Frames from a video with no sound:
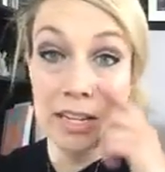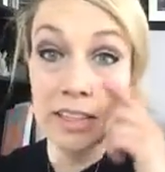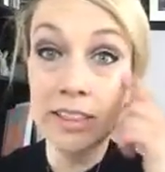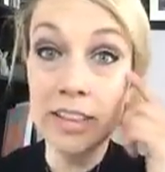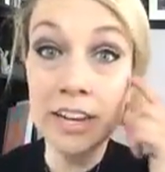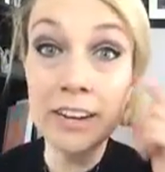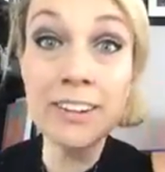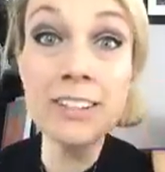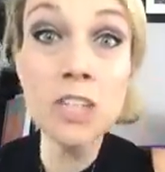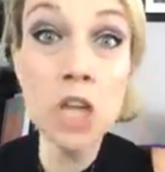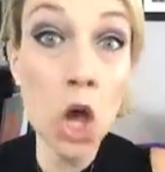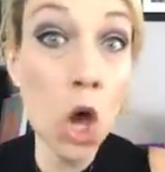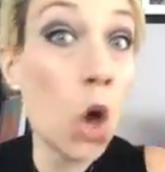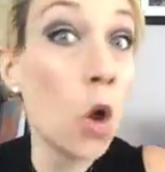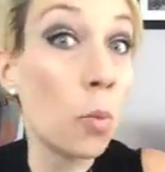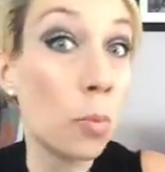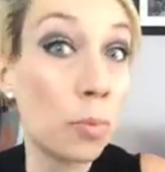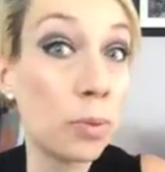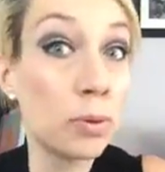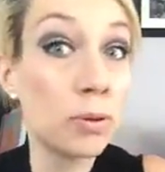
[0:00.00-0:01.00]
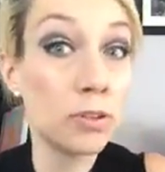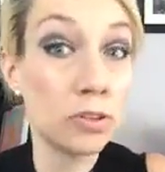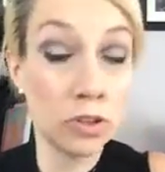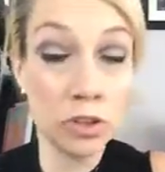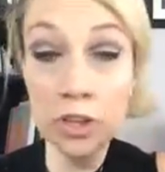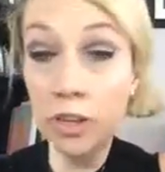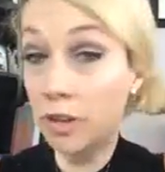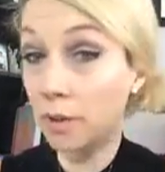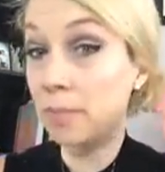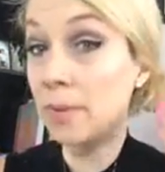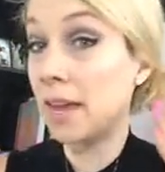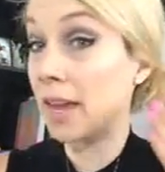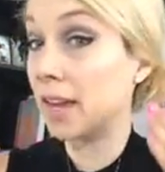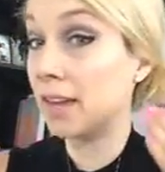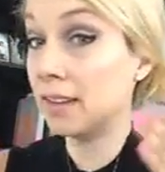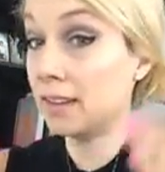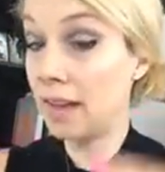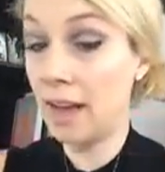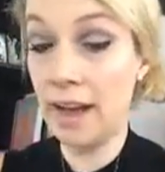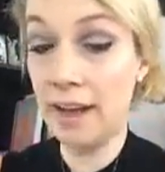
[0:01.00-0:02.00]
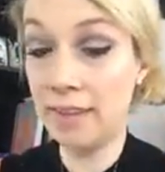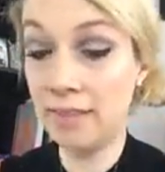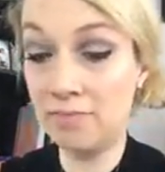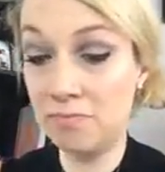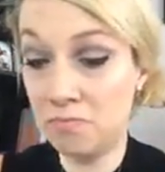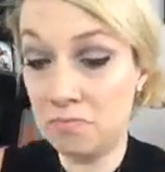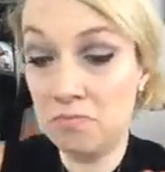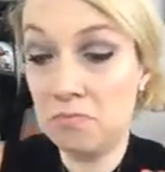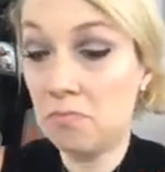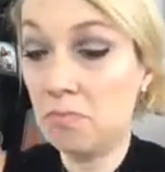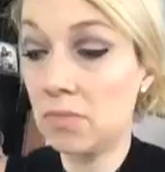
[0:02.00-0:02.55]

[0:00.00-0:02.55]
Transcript: there is hope. Look at me. I'm